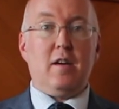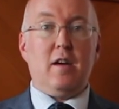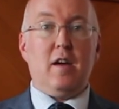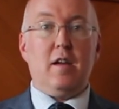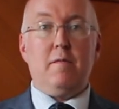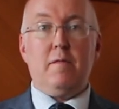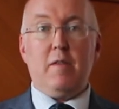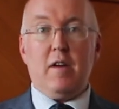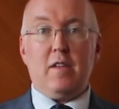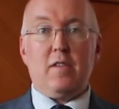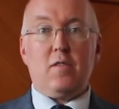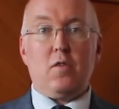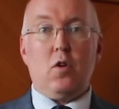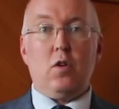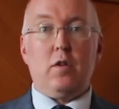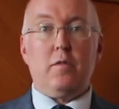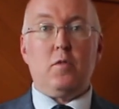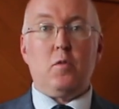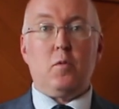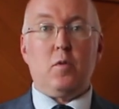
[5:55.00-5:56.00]
advance
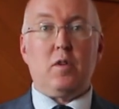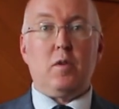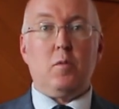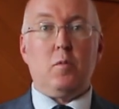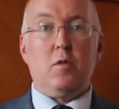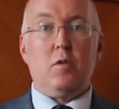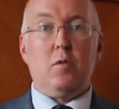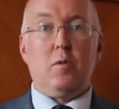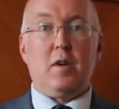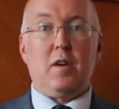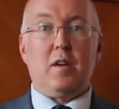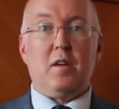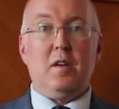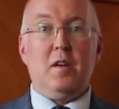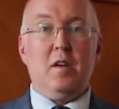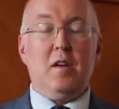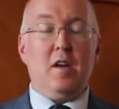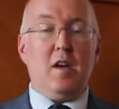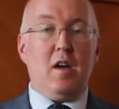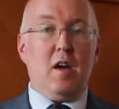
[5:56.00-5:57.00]
all of the work that we're doing.
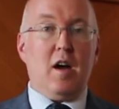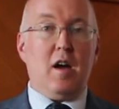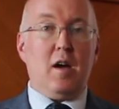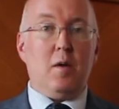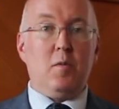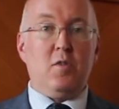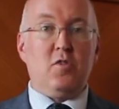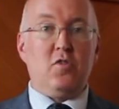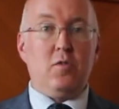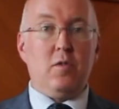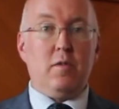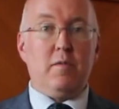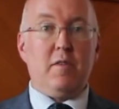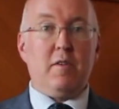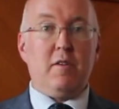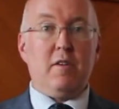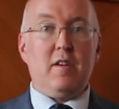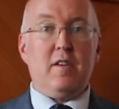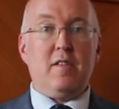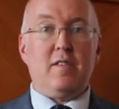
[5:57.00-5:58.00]
I wish you a
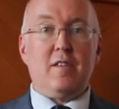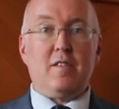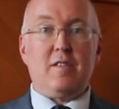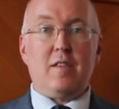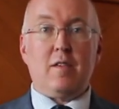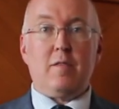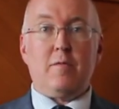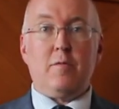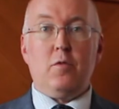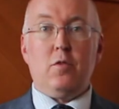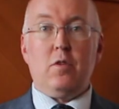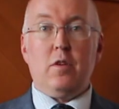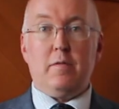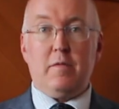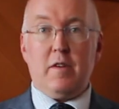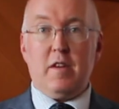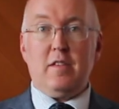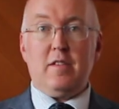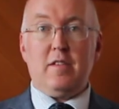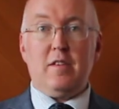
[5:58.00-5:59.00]
very successful
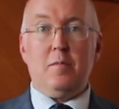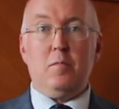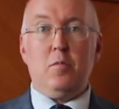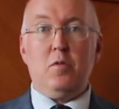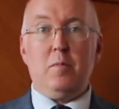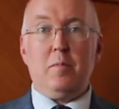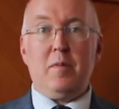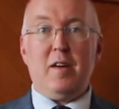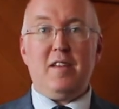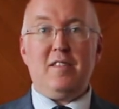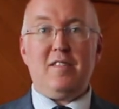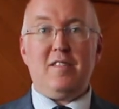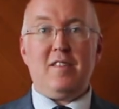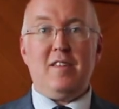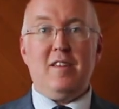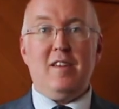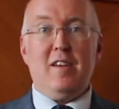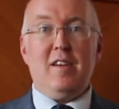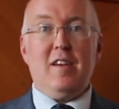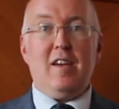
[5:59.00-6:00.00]
event in Budapest
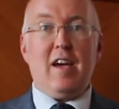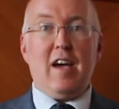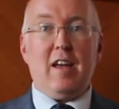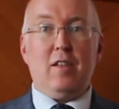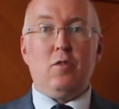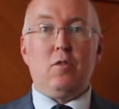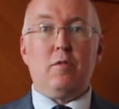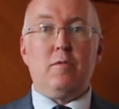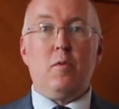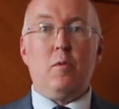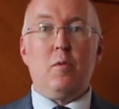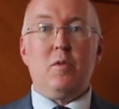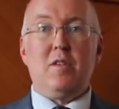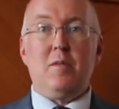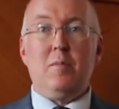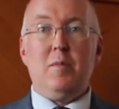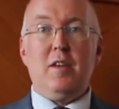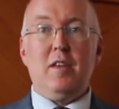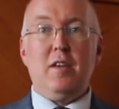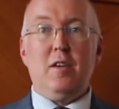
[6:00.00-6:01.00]
and look forward to
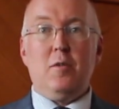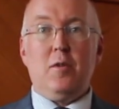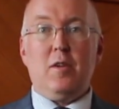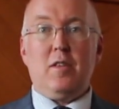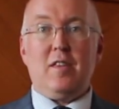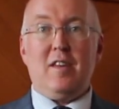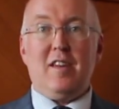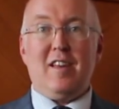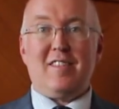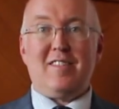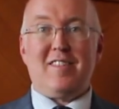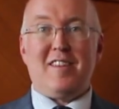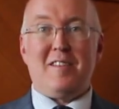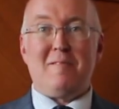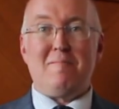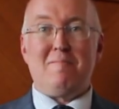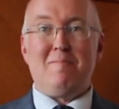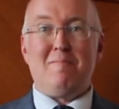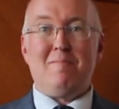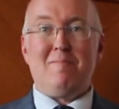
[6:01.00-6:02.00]
meeting you at the next
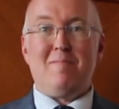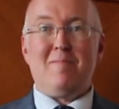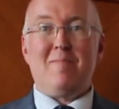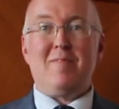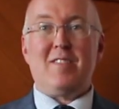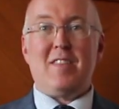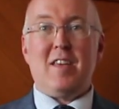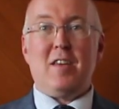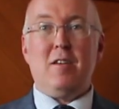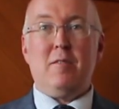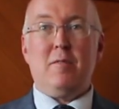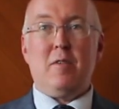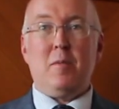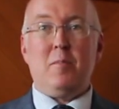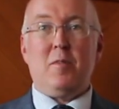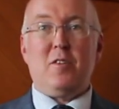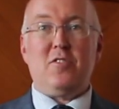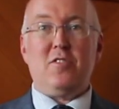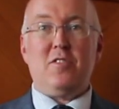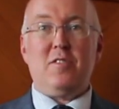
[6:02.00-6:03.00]
time. Thank you very
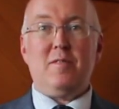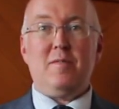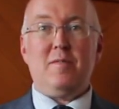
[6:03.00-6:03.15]
much.